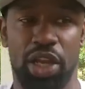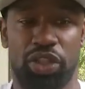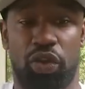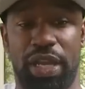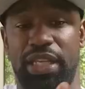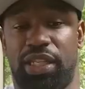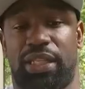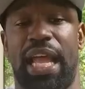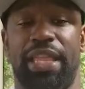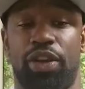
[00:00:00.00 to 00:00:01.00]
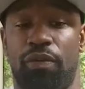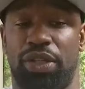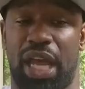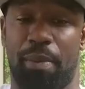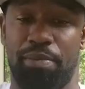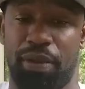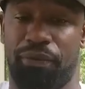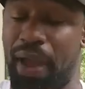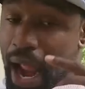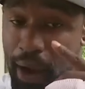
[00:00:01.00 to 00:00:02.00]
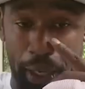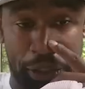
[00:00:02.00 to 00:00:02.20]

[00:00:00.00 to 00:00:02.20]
so he's standing over top of me firing